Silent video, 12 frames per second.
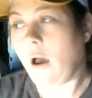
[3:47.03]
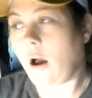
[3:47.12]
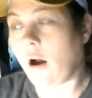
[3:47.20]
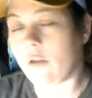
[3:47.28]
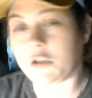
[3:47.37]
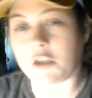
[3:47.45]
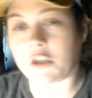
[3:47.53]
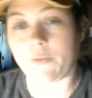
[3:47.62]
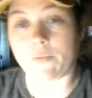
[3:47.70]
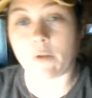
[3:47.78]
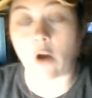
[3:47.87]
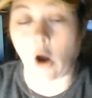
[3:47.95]
all their stuff
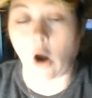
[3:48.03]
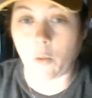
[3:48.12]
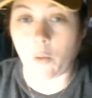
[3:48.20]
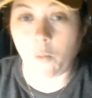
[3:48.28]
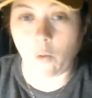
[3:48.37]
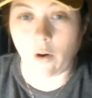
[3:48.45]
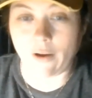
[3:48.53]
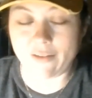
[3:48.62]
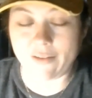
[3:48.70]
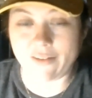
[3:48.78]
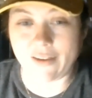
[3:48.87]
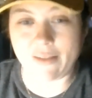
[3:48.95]
from the car
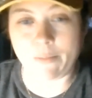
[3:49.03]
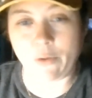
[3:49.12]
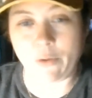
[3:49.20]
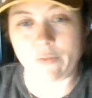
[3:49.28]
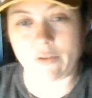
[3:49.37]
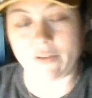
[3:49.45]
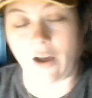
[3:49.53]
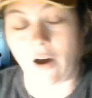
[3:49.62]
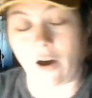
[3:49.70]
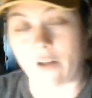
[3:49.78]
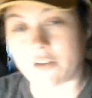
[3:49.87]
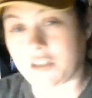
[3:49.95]
once, and then moved
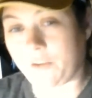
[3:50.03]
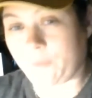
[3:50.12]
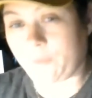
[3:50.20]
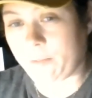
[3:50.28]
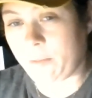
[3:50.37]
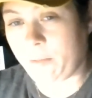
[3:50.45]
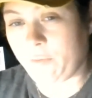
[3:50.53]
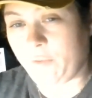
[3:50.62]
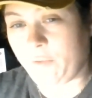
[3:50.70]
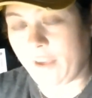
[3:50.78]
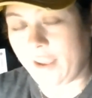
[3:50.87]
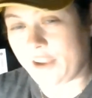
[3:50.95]
all their stuff from the
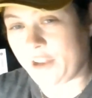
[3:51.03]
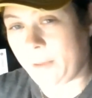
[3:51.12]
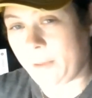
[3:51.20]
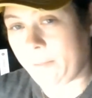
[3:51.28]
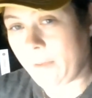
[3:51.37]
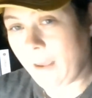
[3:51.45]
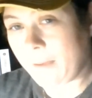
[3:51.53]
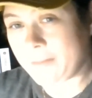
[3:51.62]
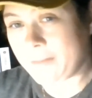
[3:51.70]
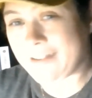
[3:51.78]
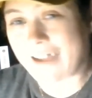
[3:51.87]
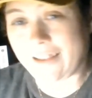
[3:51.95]
pavilion up
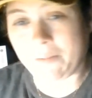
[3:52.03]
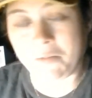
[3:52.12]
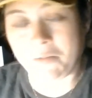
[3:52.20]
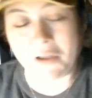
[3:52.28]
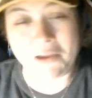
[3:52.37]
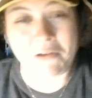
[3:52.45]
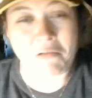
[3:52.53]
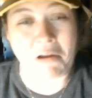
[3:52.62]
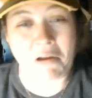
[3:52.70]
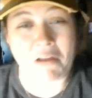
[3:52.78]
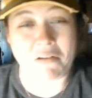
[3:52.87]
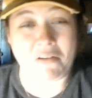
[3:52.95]
beside the
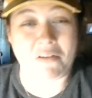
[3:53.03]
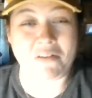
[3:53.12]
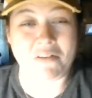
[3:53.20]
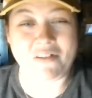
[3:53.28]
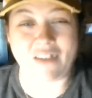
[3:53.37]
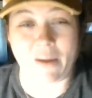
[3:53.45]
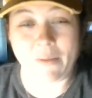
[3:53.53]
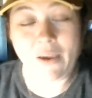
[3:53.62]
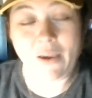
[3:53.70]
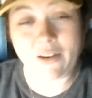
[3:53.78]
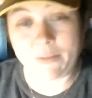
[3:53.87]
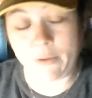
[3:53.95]
playground another time.
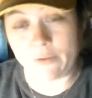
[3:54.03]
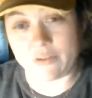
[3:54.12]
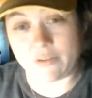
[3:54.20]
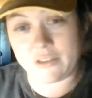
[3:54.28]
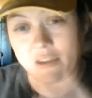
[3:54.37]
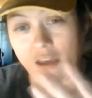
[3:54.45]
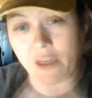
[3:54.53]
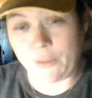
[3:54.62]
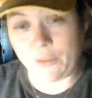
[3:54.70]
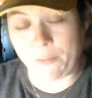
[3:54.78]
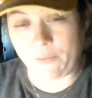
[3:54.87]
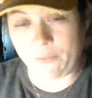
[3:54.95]
To move to the
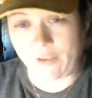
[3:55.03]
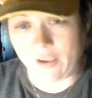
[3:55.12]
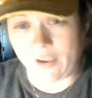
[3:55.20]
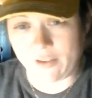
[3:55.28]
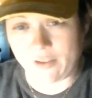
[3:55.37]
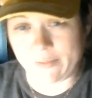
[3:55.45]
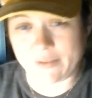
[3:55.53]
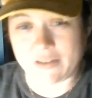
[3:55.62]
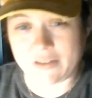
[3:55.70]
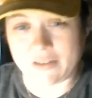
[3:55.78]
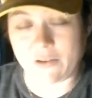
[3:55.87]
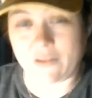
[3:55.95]
other pavilion that
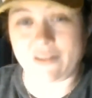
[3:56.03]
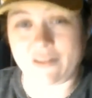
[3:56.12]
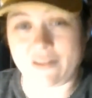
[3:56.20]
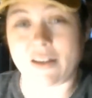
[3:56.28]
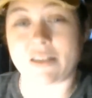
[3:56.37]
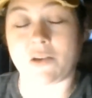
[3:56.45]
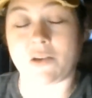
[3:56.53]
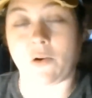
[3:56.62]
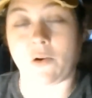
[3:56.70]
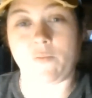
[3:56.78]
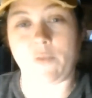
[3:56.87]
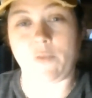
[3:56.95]
was near the tennis
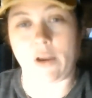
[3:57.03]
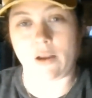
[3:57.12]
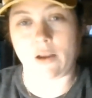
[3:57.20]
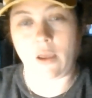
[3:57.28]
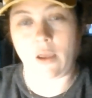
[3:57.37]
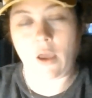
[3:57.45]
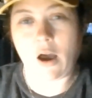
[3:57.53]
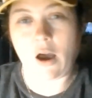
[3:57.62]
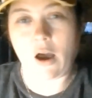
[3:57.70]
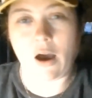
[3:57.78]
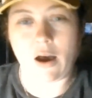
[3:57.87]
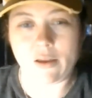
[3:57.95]
court, and figured,
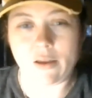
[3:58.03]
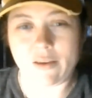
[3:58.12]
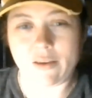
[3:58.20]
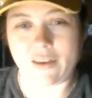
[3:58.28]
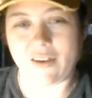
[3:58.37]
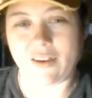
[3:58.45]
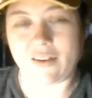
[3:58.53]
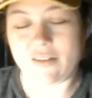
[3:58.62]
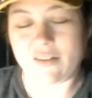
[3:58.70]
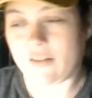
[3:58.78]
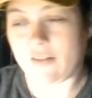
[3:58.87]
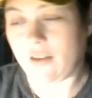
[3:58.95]
oh, man,
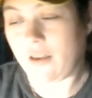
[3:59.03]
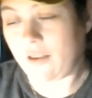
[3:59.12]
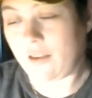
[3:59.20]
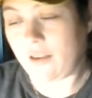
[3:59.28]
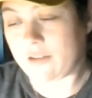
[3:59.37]
these